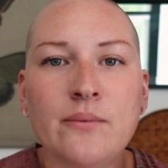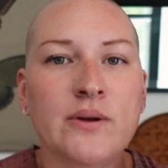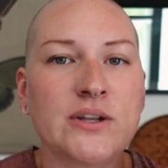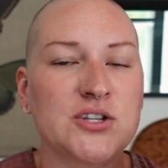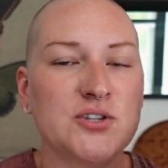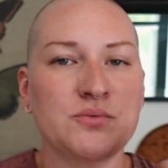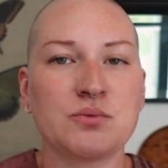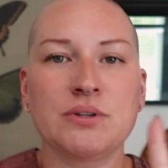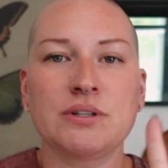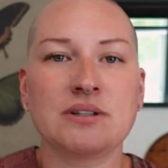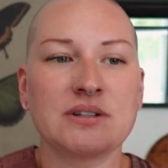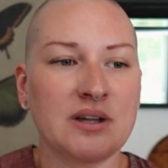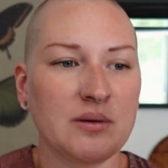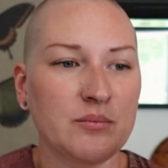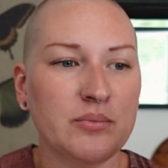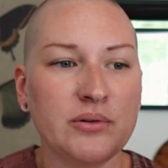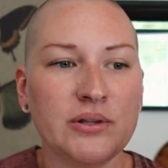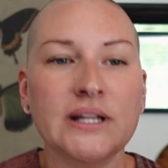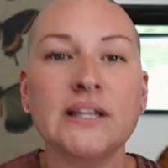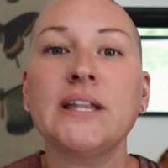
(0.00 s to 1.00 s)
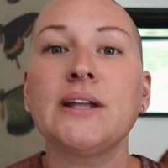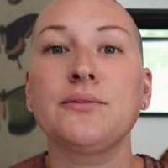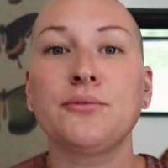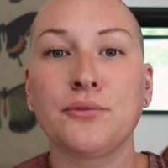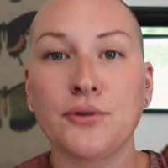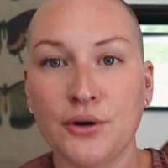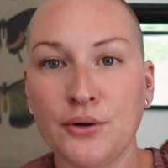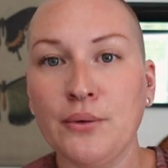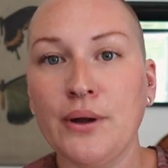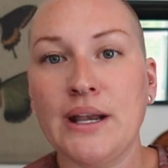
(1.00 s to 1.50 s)
Which would completely
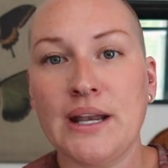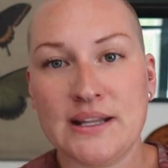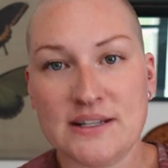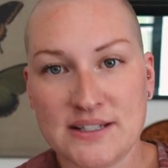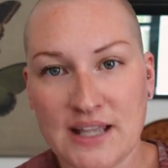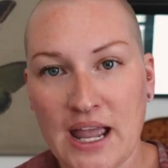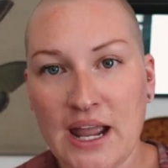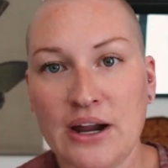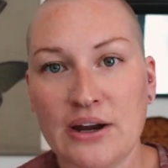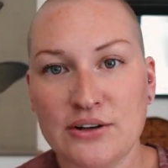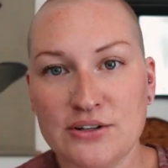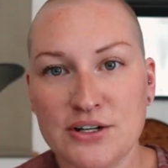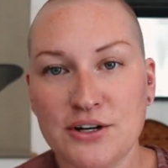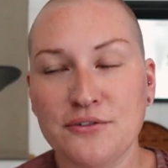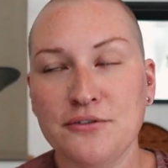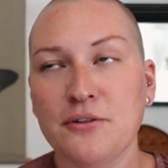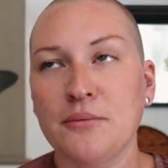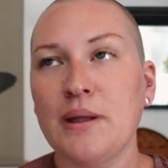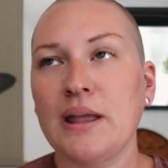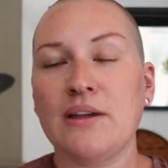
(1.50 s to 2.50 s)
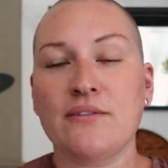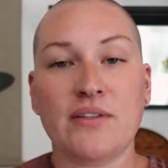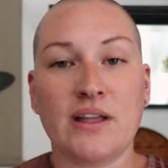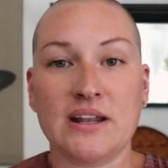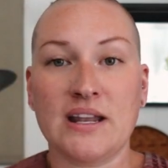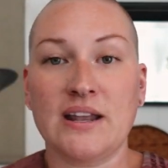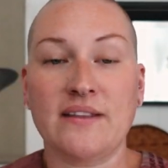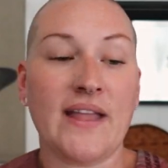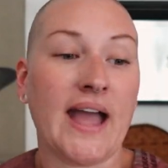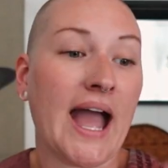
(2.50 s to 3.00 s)
ruin his character for me if they
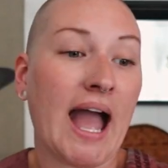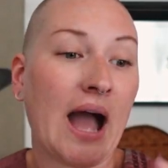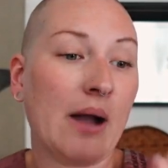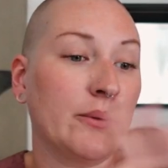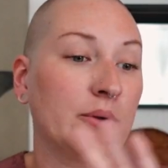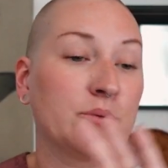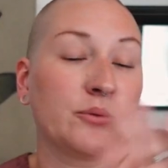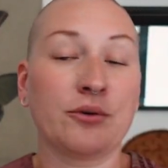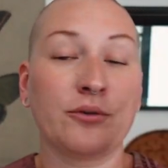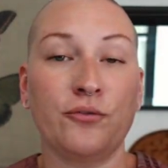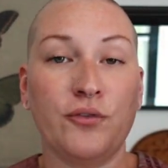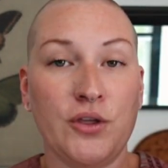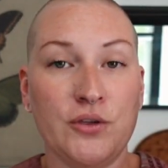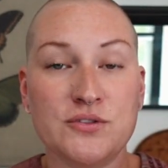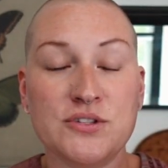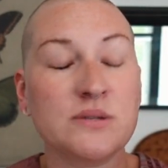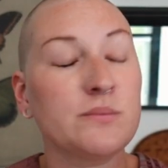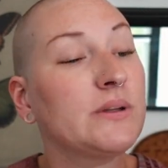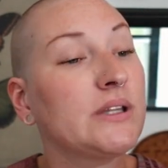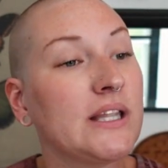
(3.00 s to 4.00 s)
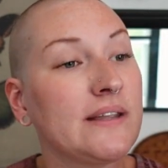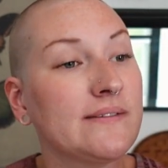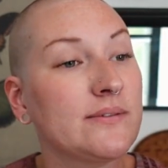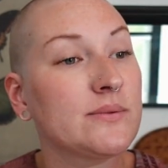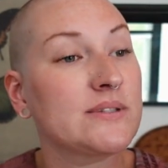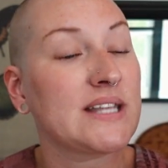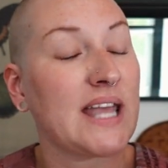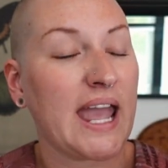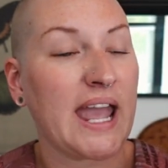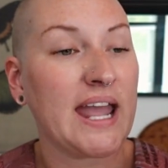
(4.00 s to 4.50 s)
did that. I would refuse to believe it
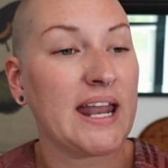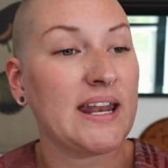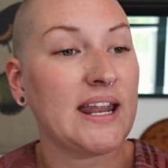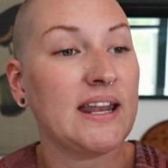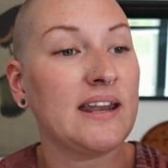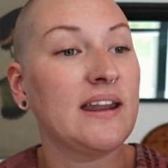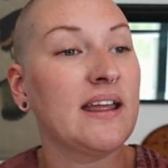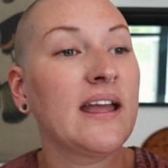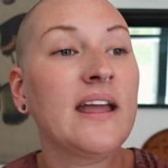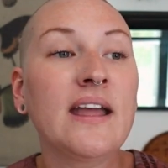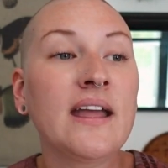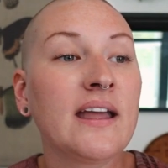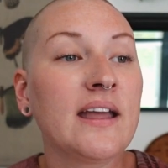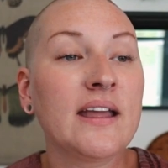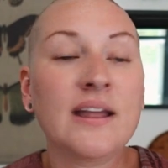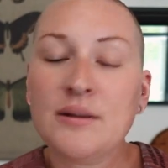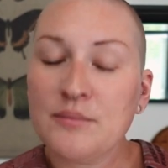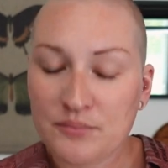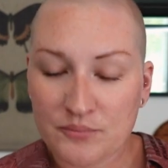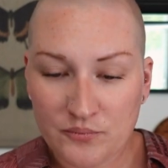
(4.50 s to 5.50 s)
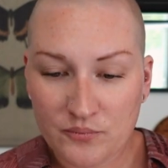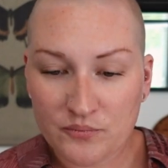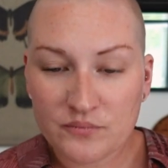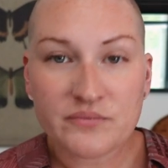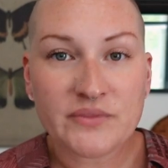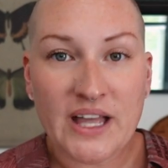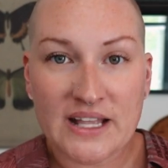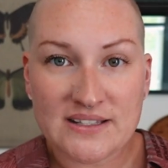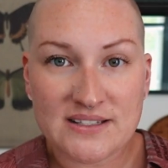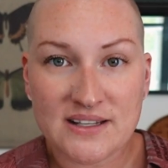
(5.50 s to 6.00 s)
was canon.
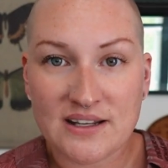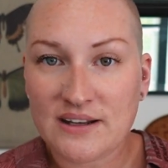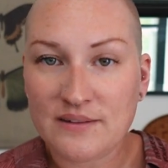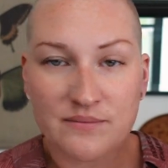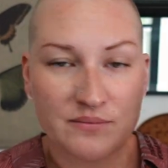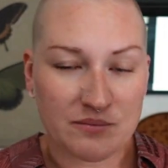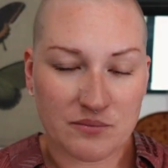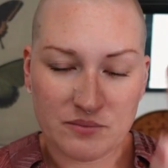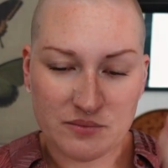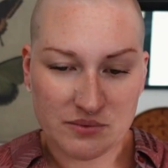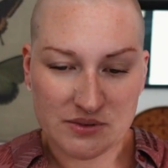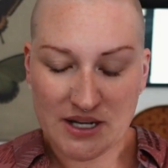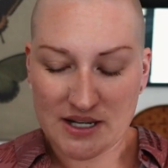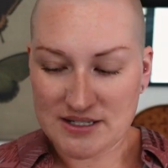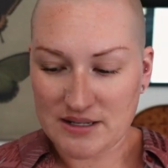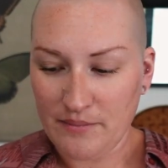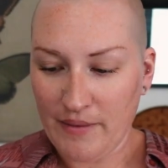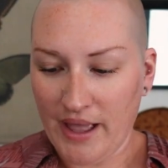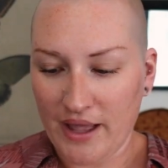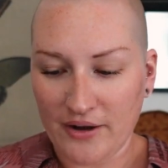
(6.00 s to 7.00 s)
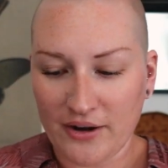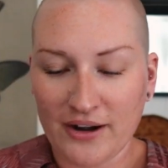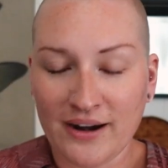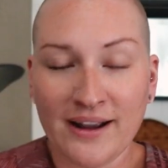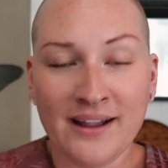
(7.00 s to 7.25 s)
That's in, doesn't matter.